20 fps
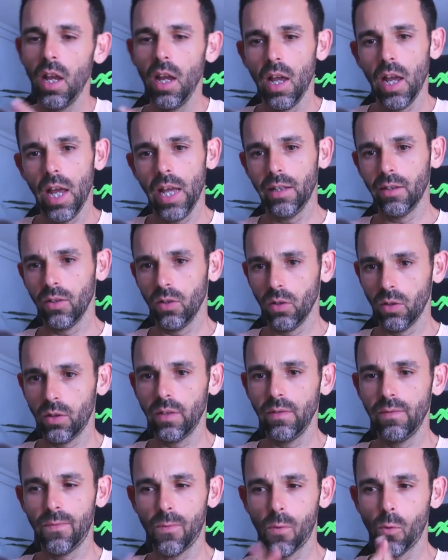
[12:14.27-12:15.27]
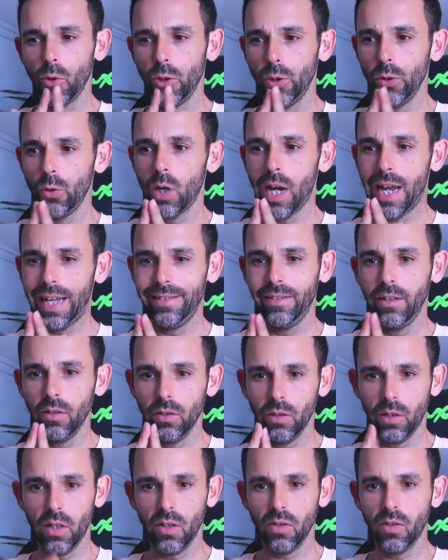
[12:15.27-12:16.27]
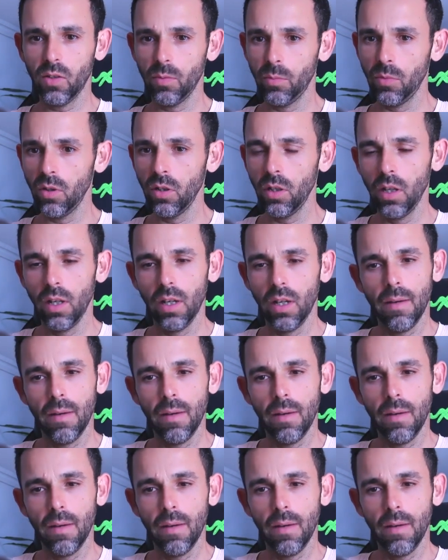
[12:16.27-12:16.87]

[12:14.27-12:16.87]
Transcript: and looking for your ideal customer,